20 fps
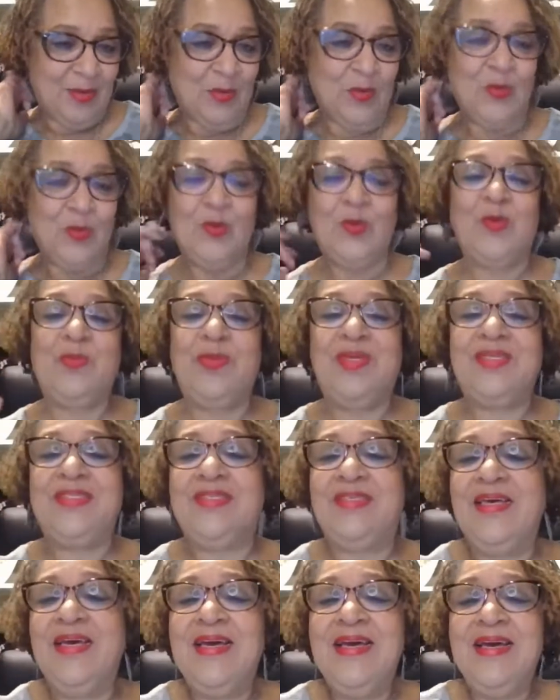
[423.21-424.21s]
Oh,
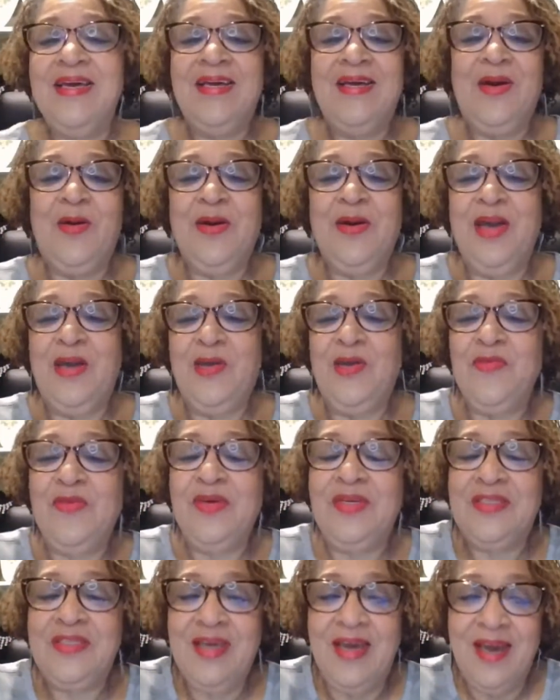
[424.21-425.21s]
Miss. Okay, you
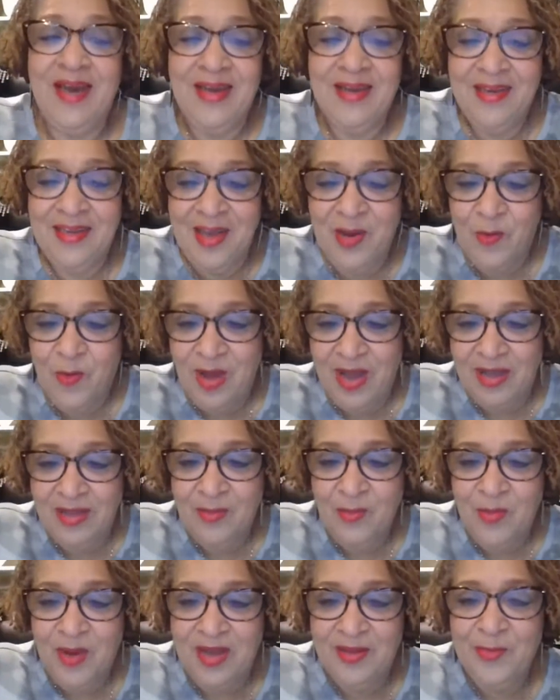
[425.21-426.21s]
retired now.
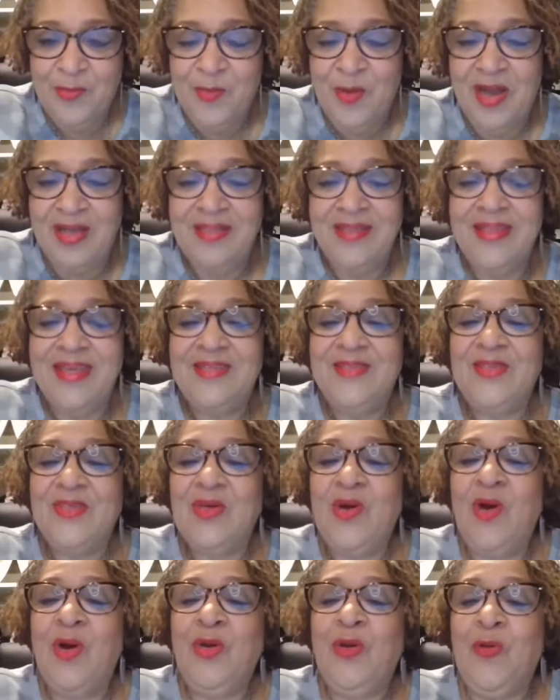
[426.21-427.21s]
Why did I just
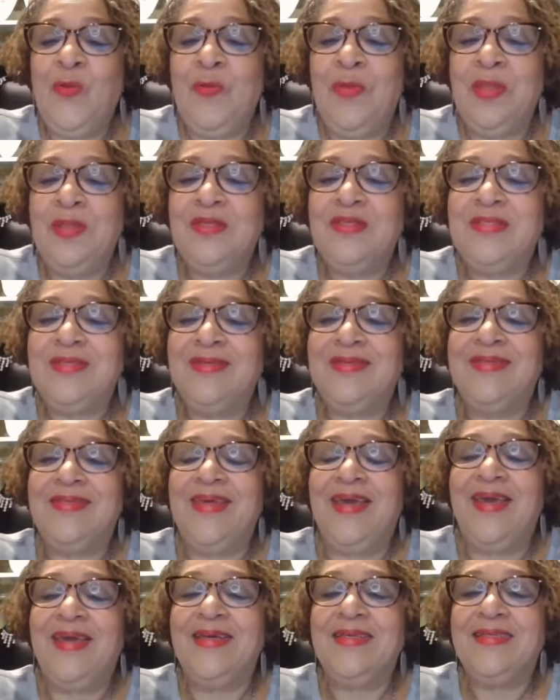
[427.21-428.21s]
call you Minister
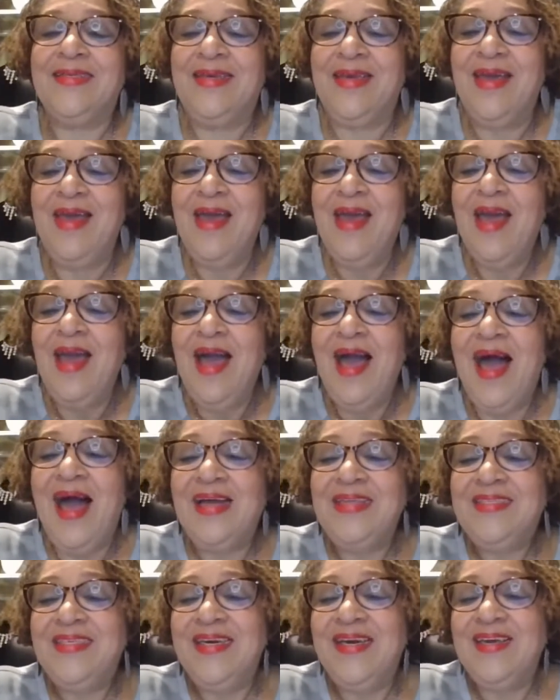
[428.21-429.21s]
Sandy?
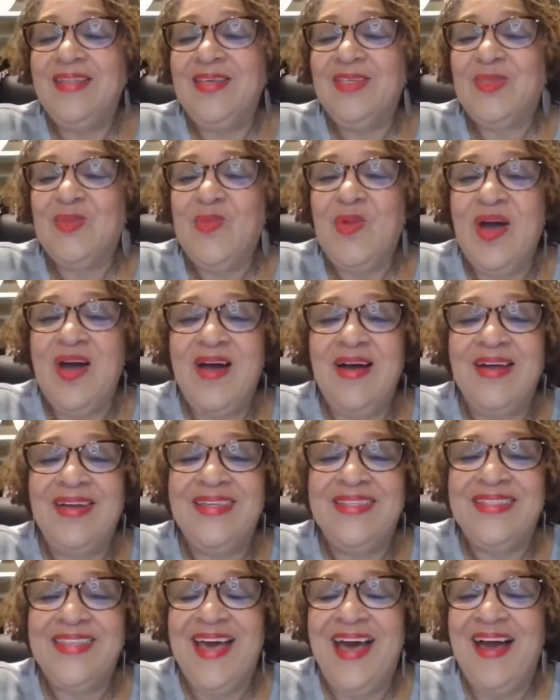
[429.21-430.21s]
Hi, Deaconess
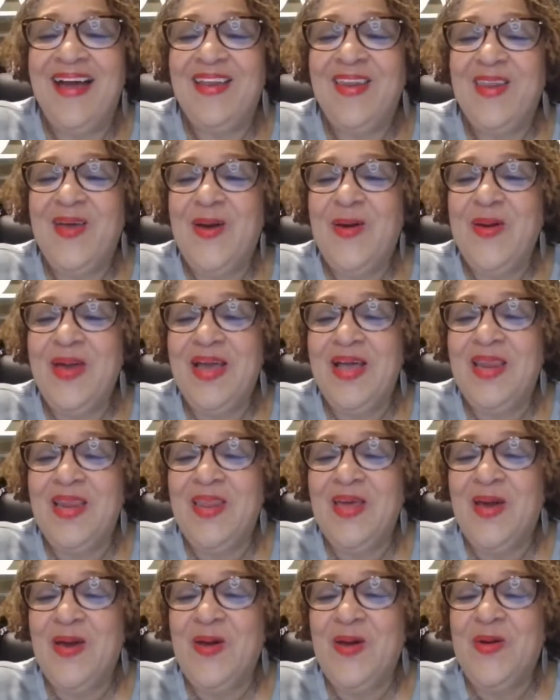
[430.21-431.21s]
Ross. Hello,
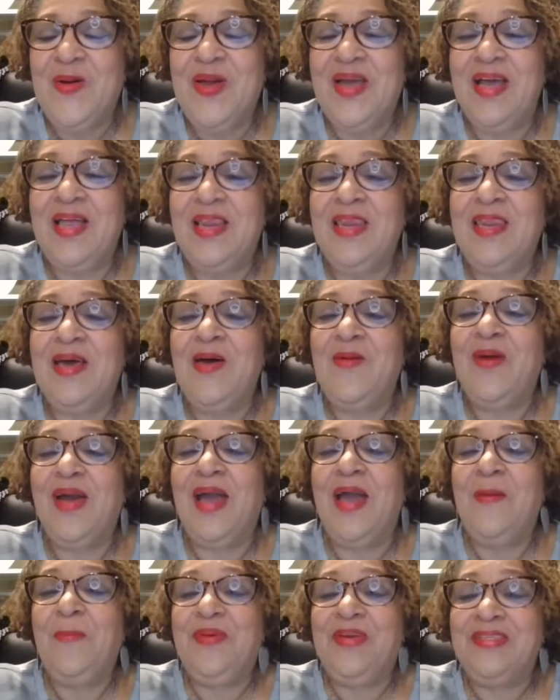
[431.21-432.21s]
hello, hello. I
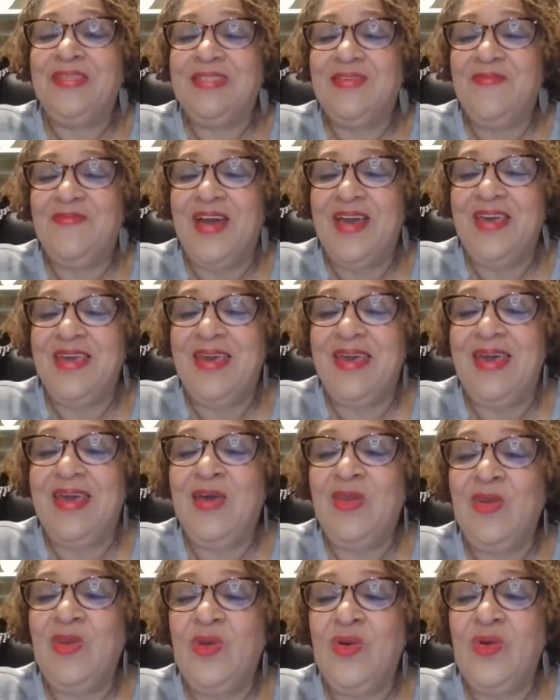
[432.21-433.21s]
got Pennsylvania
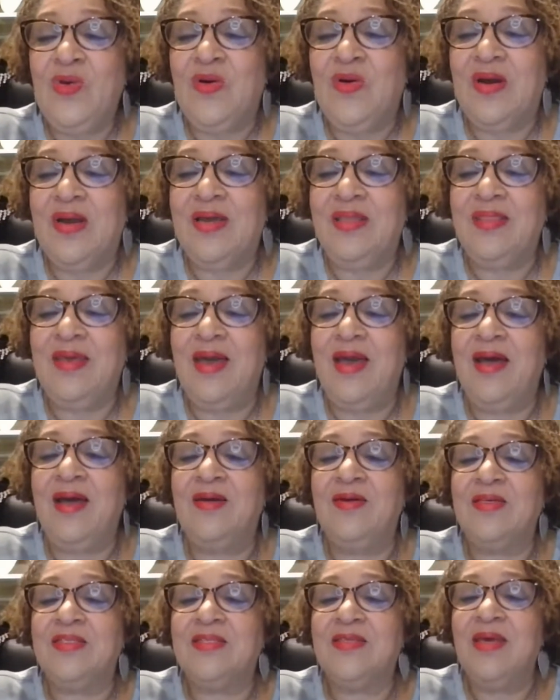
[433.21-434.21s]
and New York in the
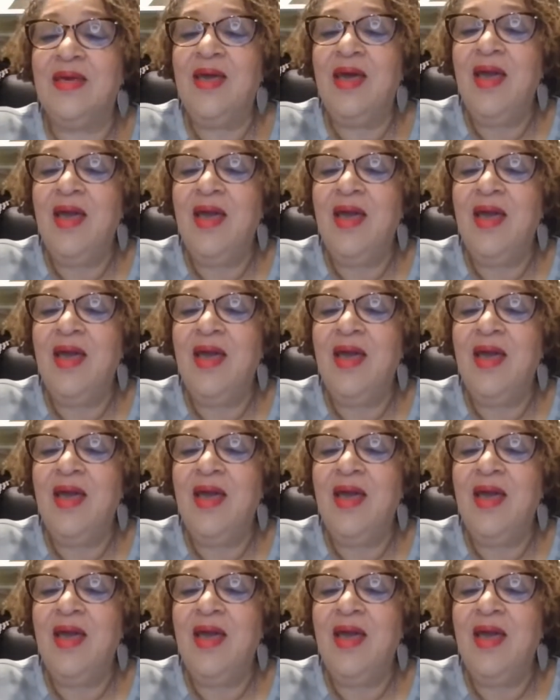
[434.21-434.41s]
house.